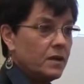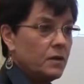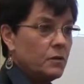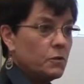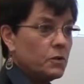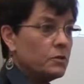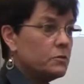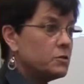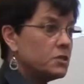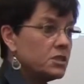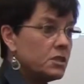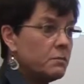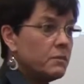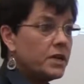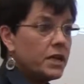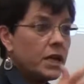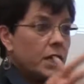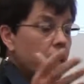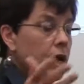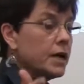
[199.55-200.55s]
Well, there was
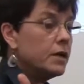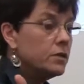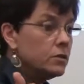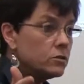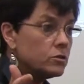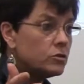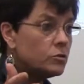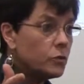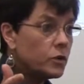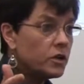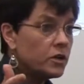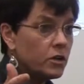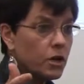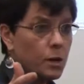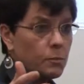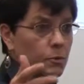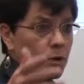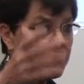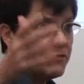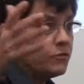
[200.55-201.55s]
somebody else who wanted to
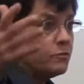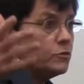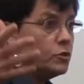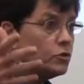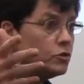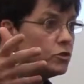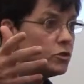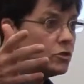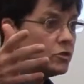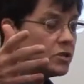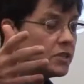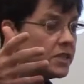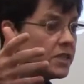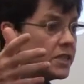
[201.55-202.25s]
operate from New Jersey,